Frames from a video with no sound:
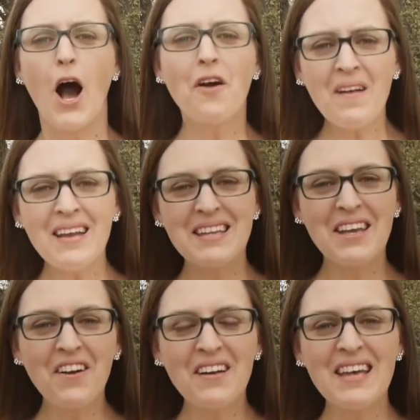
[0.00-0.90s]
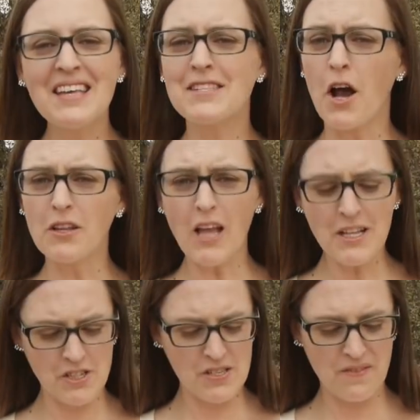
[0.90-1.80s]
All right, here it is. Our
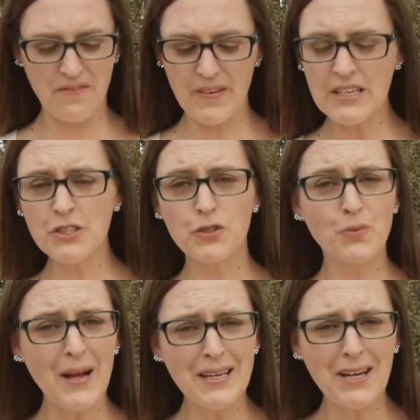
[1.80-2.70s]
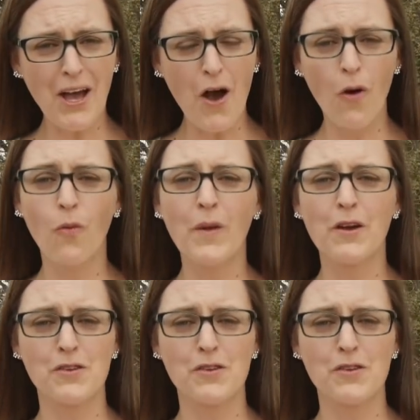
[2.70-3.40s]
lunch is finished, ready to go, and we